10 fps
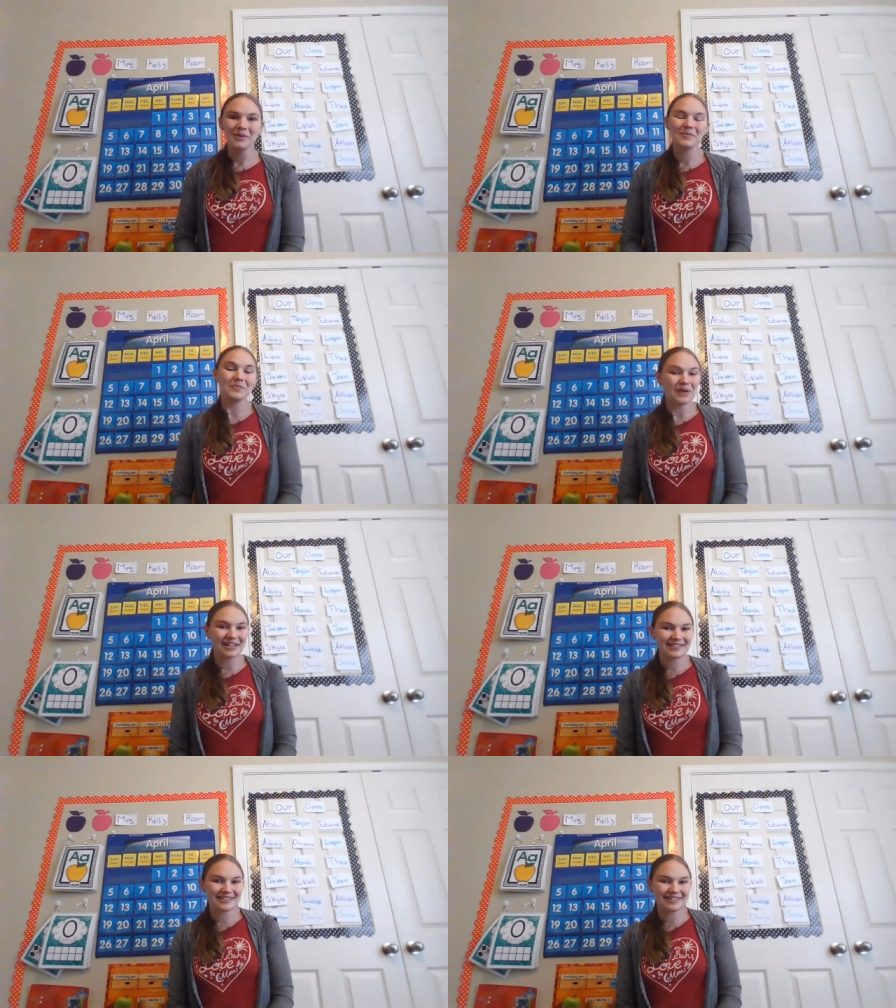
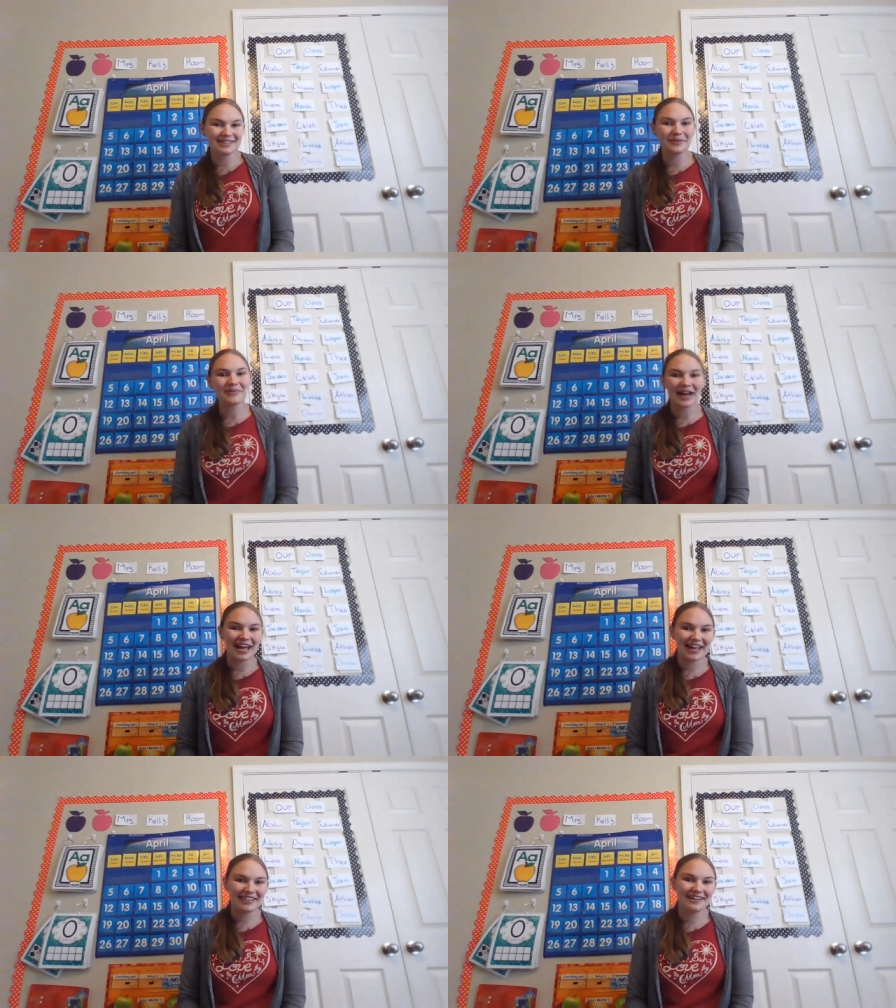What's the
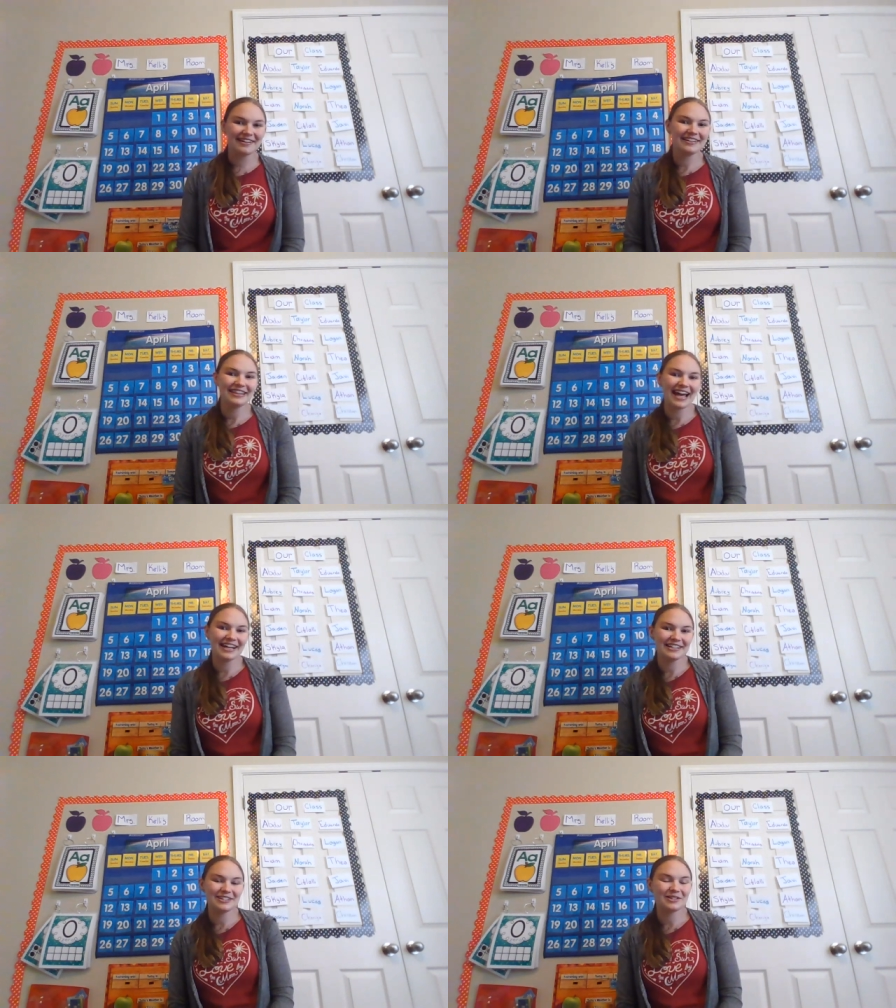weather
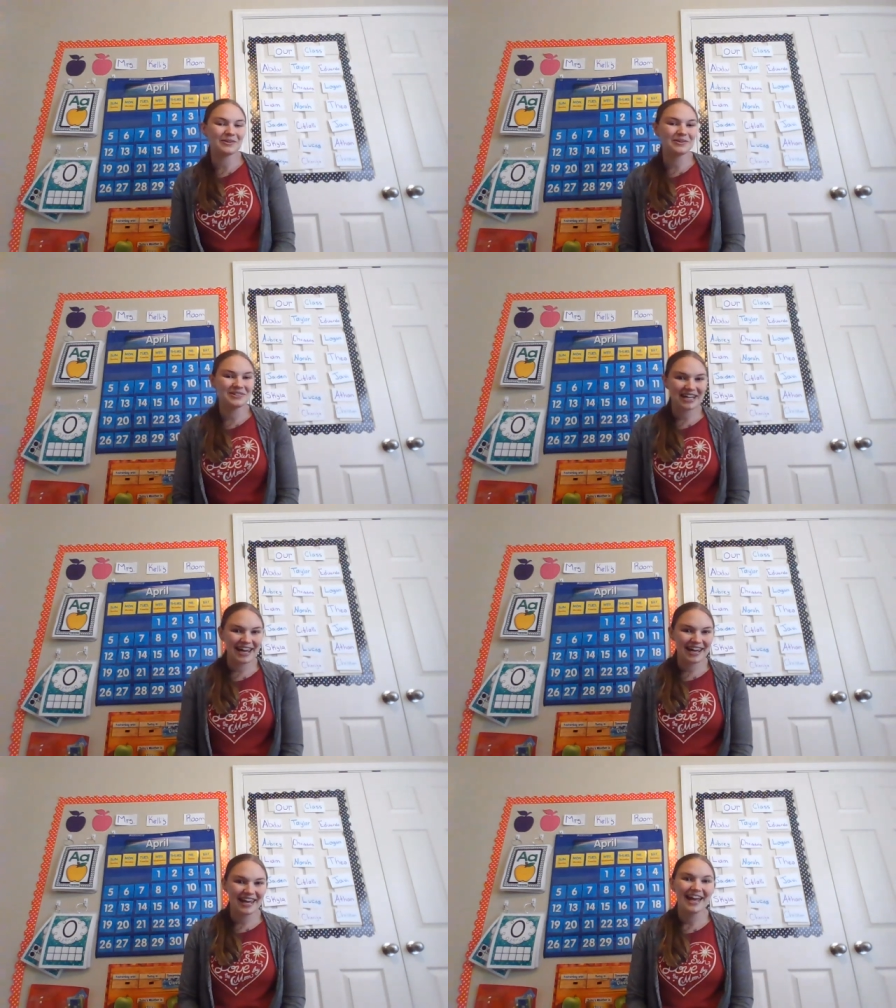like
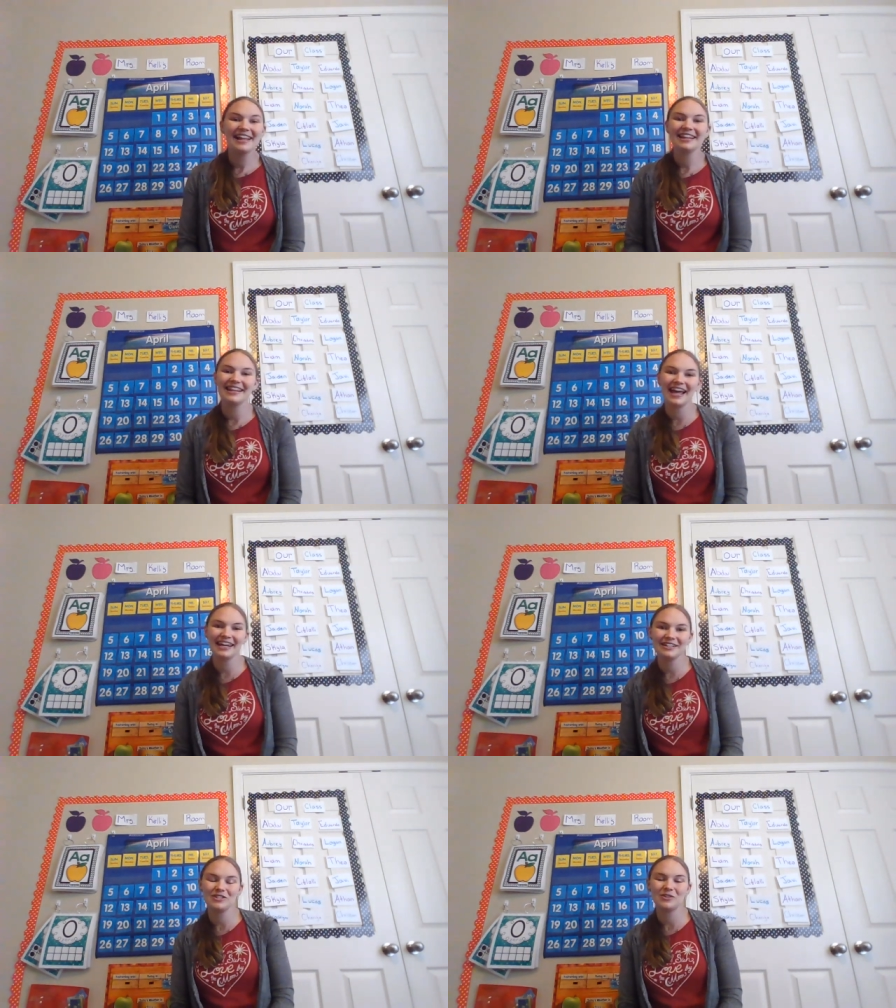today?
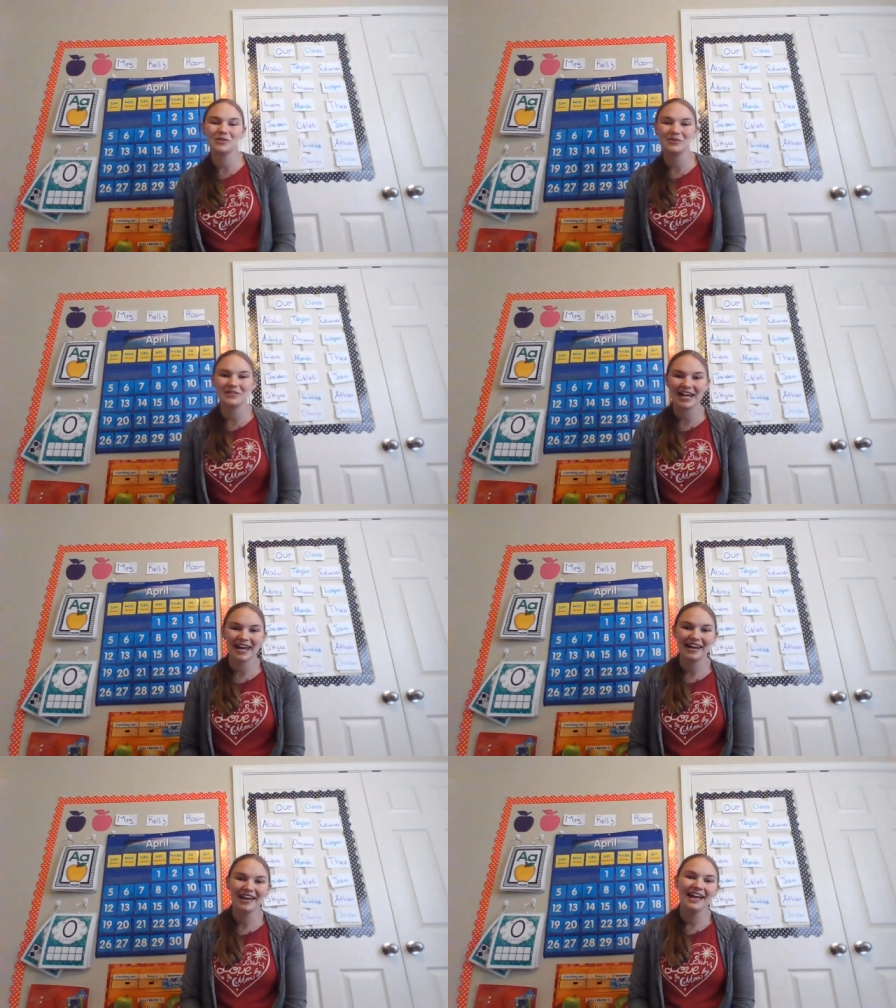Like
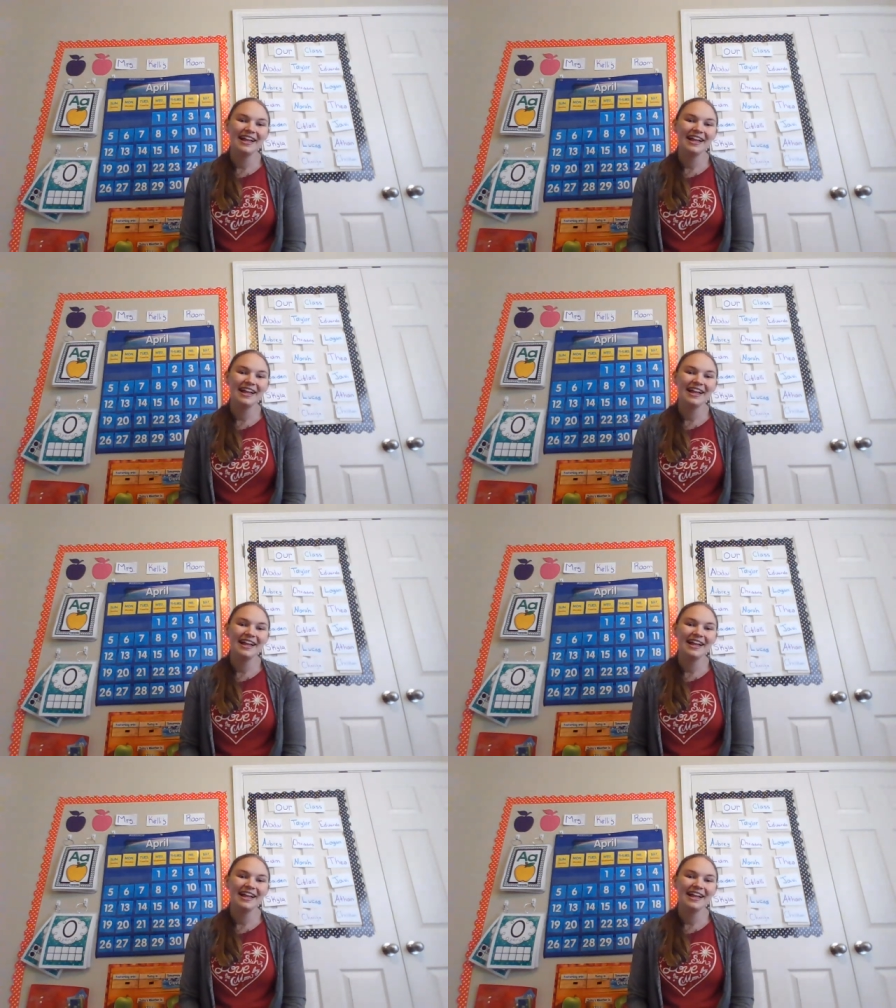today?